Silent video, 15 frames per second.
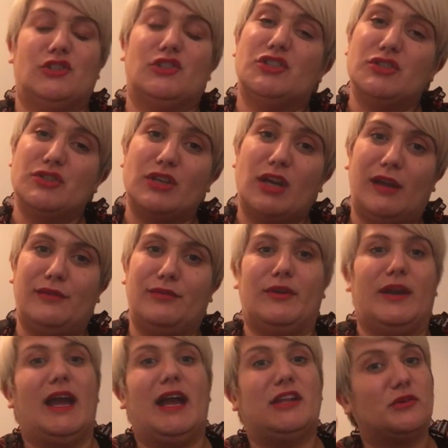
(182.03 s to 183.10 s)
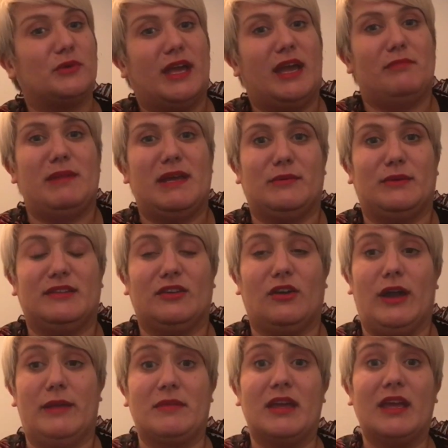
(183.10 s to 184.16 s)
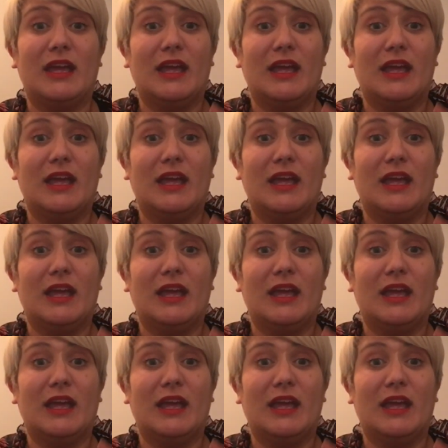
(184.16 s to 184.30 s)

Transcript: So just go for it and you'll get better with time.